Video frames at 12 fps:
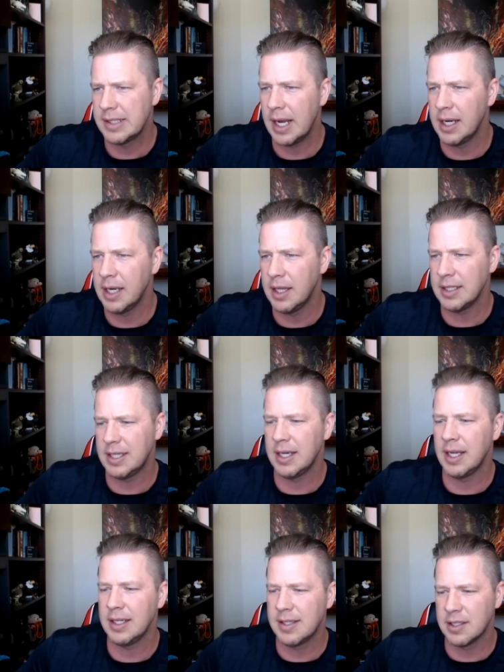decided
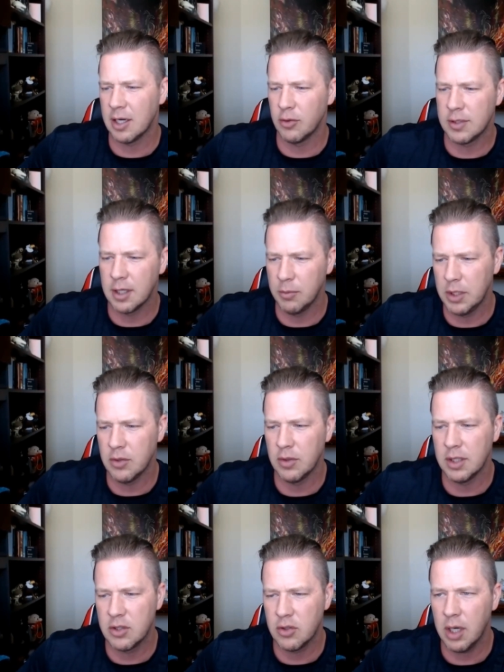that today, since I was going to
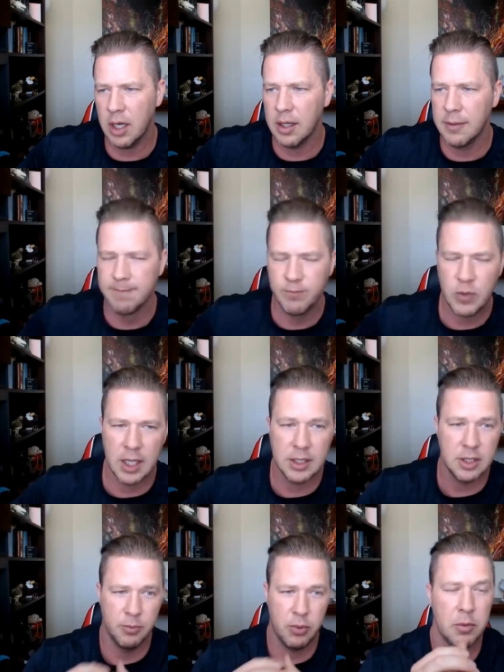be doing this training,
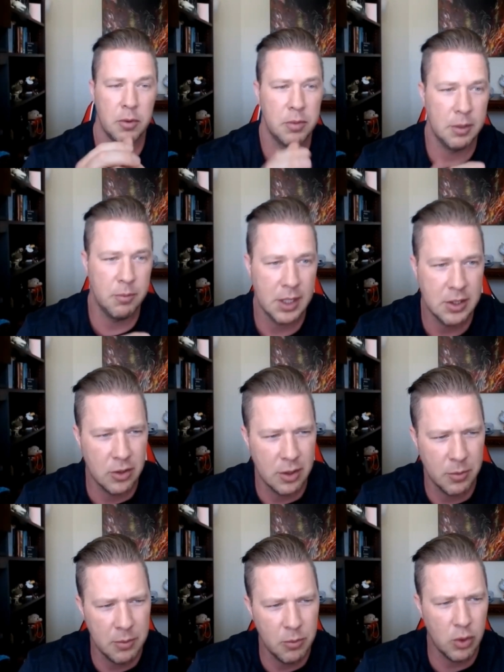I should probably make
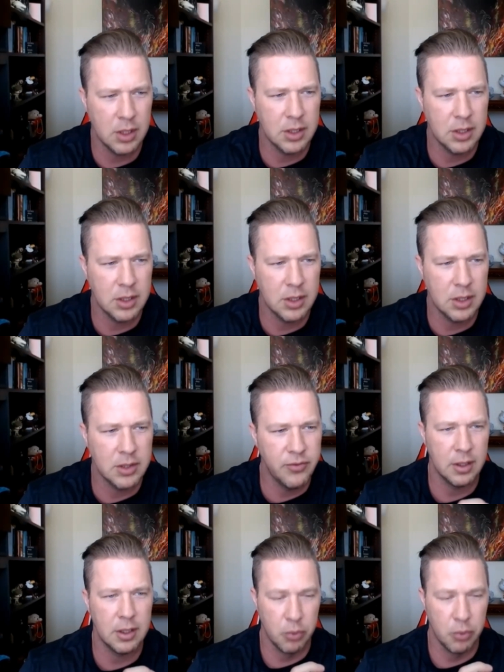sure that my morning's
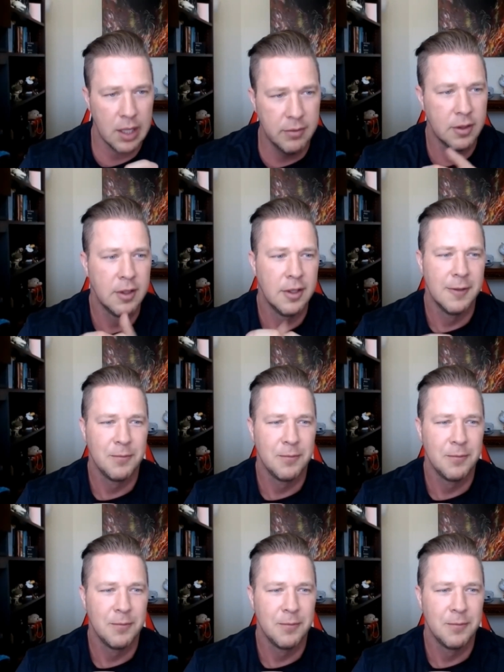fairly productive.